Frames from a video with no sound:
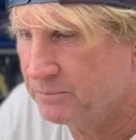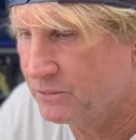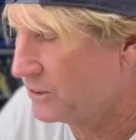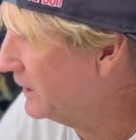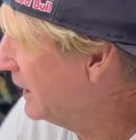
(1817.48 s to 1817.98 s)

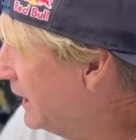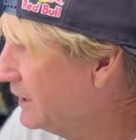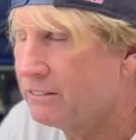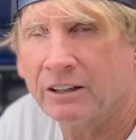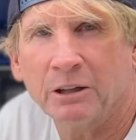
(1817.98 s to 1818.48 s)
So yeah, I
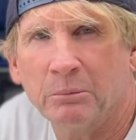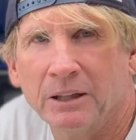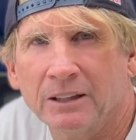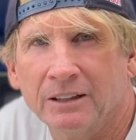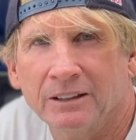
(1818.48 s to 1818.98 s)
highly
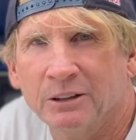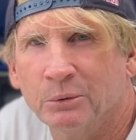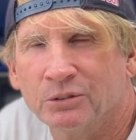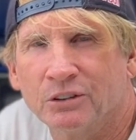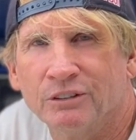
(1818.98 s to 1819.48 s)
recommend it. It
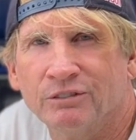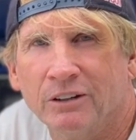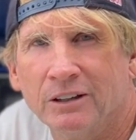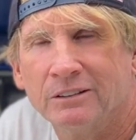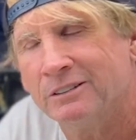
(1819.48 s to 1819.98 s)
was good
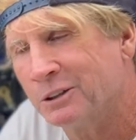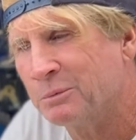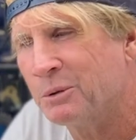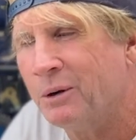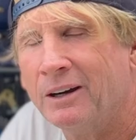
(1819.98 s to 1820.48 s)
fun. Took
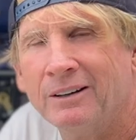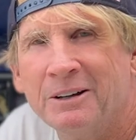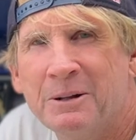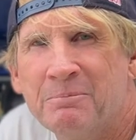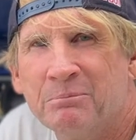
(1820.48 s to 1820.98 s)
me a while,
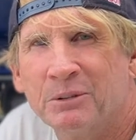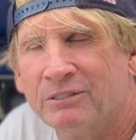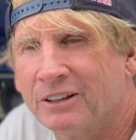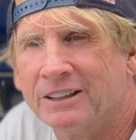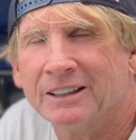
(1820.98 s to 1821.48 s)
but if
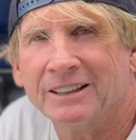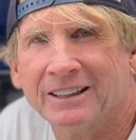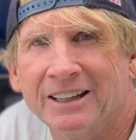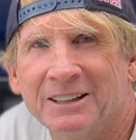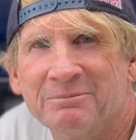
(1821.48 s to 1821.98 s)
I did it
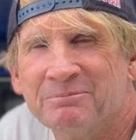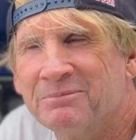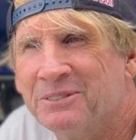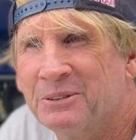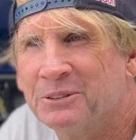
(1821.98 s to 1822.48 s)
again,
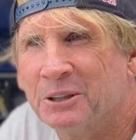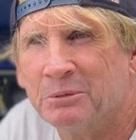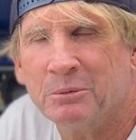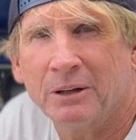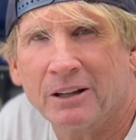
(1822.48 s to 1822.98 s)
it'd take me
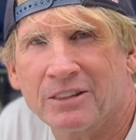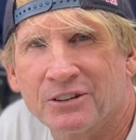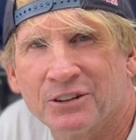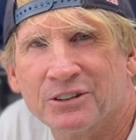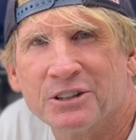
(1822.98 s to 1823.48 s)
about a
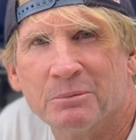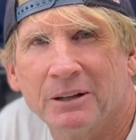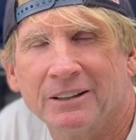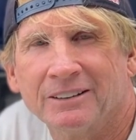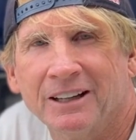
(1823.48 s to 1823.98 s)
third of the amount
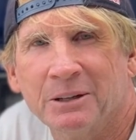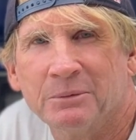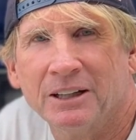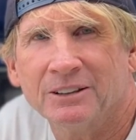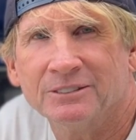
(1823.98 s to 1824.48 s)
of time
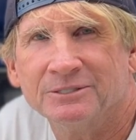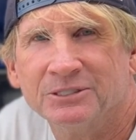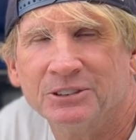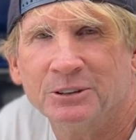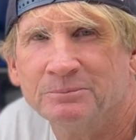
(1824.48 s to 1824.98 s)
now.
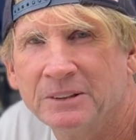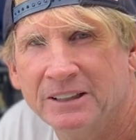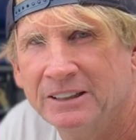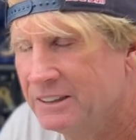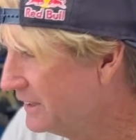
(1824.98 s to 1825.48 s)
So
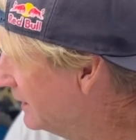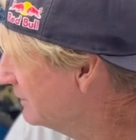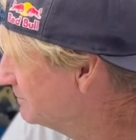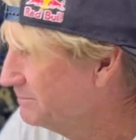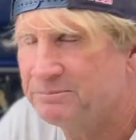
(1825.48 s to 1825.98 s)
yeah,
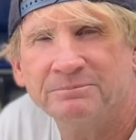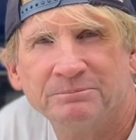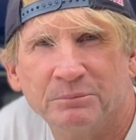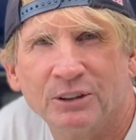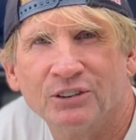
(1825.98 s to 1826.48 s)

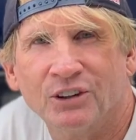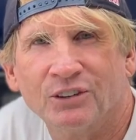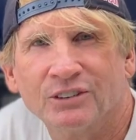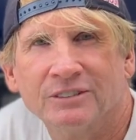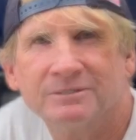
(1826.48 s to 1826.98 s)
pretty stoked.